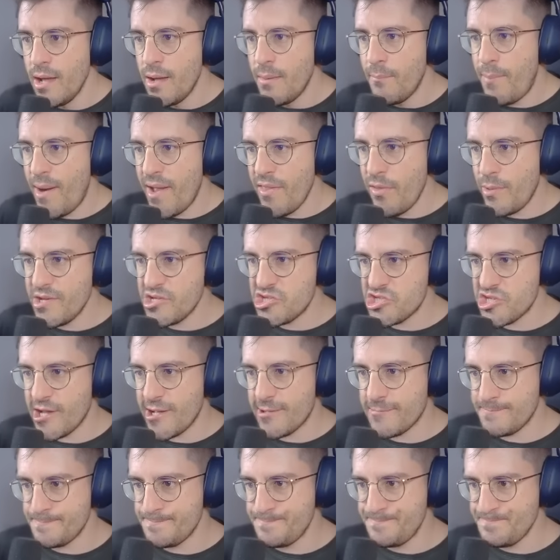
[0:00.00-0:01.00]
By the way,
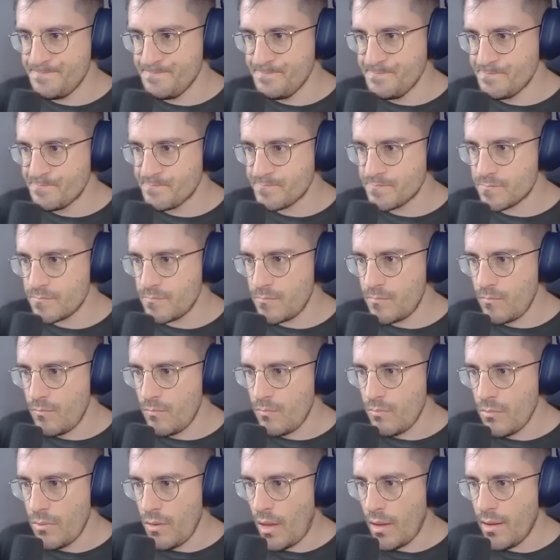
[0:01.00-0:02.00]
chat,
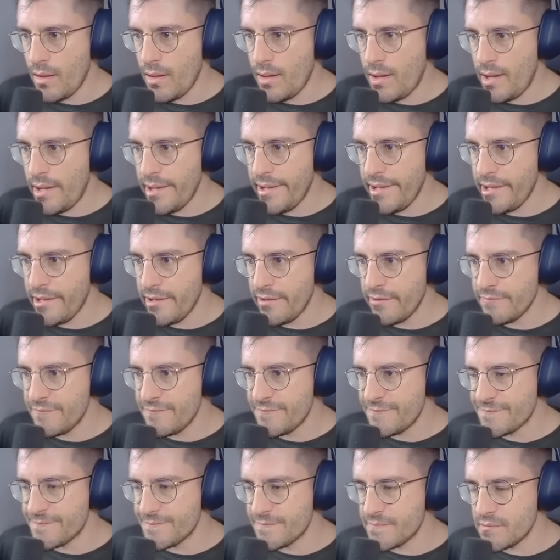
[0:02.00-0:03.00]
I
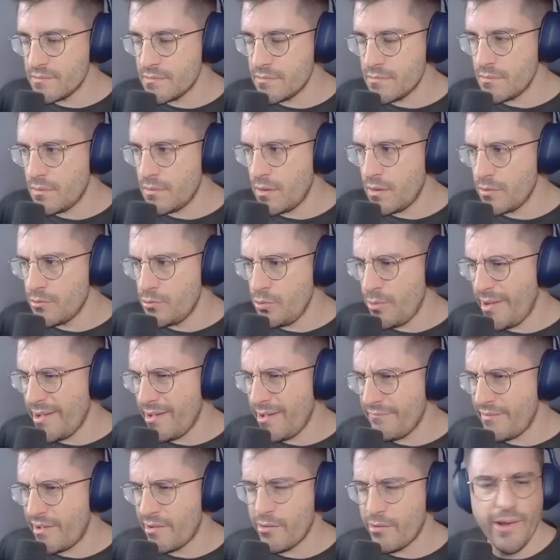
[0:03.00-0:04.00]

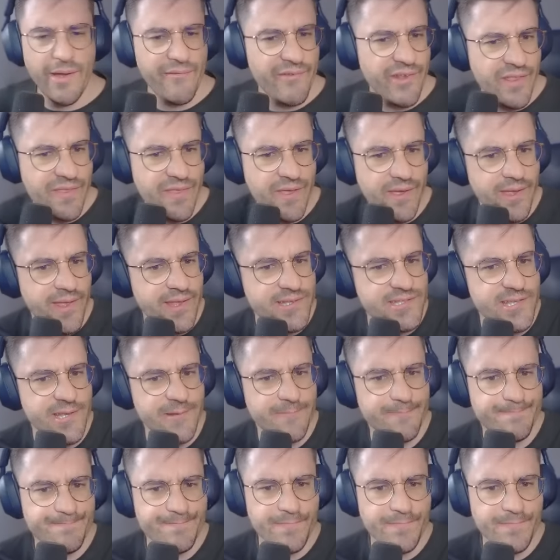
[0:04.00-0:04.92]
don't have anything. That's it.